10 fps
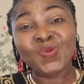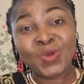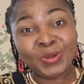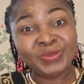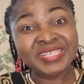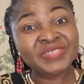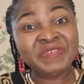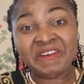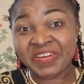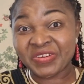Well, this
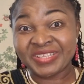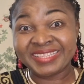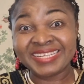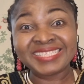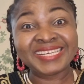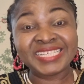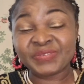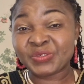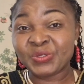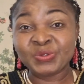very content
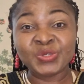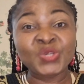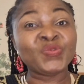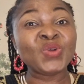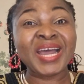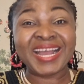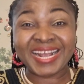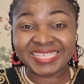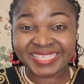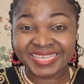is for you if you are
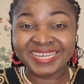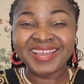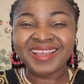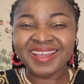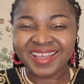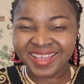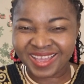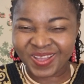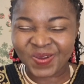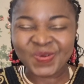asking
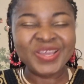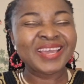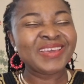how.